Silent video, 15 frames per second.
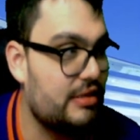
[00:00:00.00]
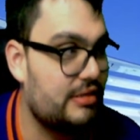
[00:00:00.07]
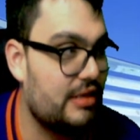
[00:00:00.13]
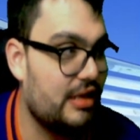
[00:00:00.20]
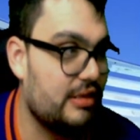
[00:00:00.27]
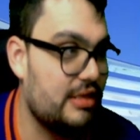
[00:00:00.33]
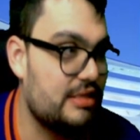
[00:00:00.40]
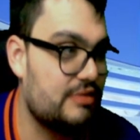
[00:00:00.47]

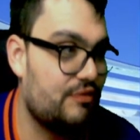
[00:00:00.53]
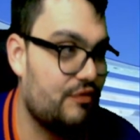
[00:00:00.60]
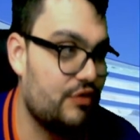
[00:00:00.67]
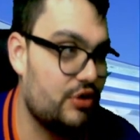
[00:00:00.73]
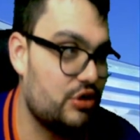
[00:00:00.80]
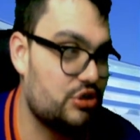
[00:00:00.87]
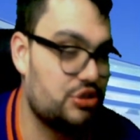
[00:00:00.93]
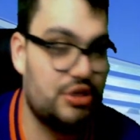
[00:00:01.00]
Then at least
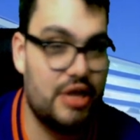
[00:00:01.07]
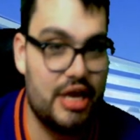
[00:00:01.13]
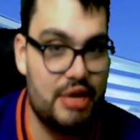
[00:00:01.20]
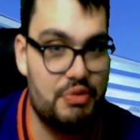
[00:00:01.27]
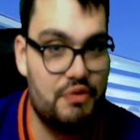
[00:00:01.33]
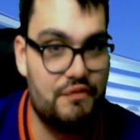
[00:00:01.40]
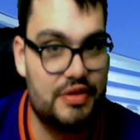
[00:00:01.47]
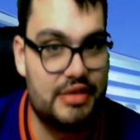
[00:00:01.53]
finish the
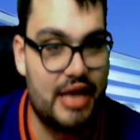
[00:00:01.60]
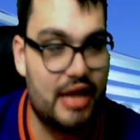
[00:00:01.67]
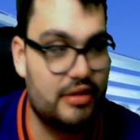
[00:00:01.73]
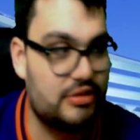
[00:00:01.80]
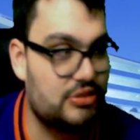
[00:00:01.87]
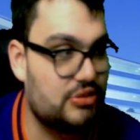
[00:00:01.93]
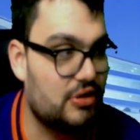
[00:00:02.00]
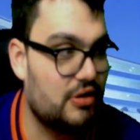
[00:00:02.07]
night with the
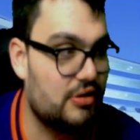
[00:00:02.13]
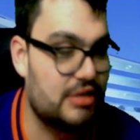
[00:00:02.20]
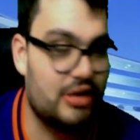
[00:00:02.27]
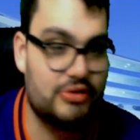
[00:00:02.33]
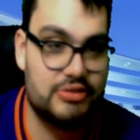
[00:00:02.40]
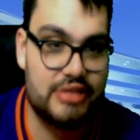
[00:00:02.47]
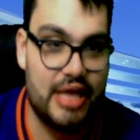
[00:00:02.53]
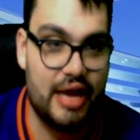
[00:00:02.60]
Dallas Stars.
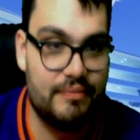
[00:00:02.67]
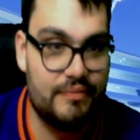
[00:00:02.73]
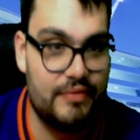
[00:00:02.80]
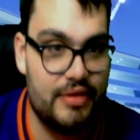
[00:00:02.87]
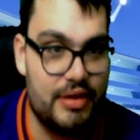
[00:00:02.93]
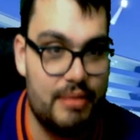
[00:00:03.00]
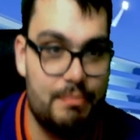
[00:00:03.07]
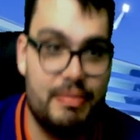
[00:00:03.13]
How's that?
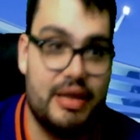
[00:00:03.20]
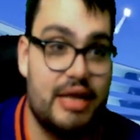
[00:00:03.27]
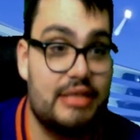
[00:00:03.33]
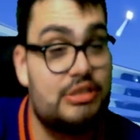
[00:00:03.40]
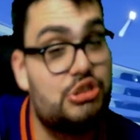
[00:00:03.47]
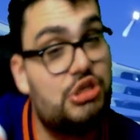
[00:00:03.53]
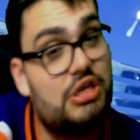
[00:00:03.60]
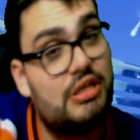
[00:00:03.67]

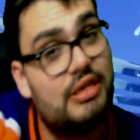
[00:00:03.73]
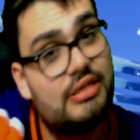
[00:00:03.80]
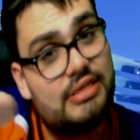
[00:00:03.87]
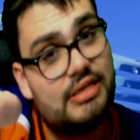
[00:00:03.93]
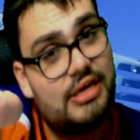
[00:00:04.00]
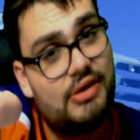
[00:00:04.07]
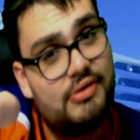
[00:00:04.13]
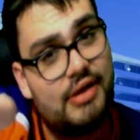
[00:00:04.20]
Because Sheila's
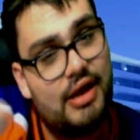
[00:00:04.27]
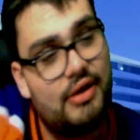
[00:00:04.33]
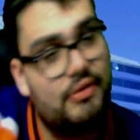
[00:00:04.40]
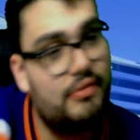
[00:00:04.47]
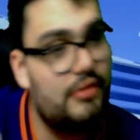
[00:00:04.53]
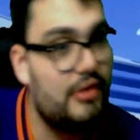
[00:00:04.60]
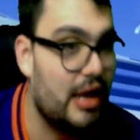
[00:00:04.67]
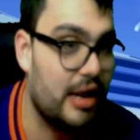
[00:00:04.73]
in here
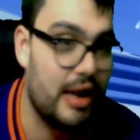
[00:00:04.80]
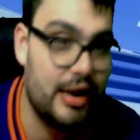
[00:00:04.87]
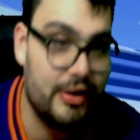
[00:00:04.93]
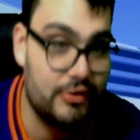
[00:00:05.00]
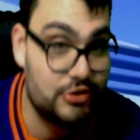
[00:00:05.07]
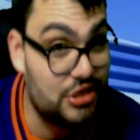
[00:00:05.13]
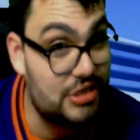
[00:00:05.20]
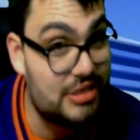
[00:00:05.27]
now, and I
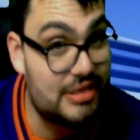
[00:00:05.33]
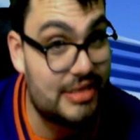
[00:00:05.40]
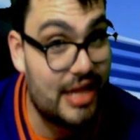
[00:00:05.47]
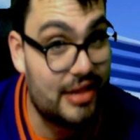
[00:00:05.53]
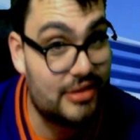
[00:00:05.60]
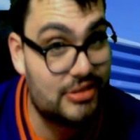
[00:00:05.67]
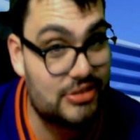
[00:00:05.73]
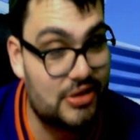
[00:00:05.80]
know she's a
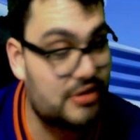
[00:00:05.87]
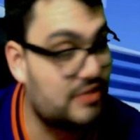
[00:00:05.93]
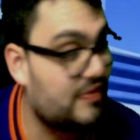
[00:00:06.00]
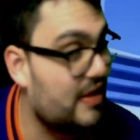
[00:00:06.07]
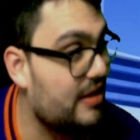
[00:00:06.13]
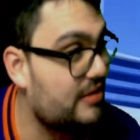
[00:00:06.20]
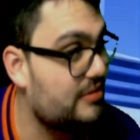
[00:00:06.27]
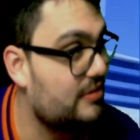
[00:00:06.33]
Dallas Stars
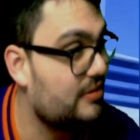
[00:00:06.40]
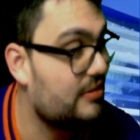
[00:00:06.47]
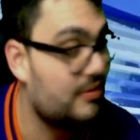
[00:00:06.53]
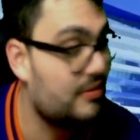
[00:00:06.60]
fan.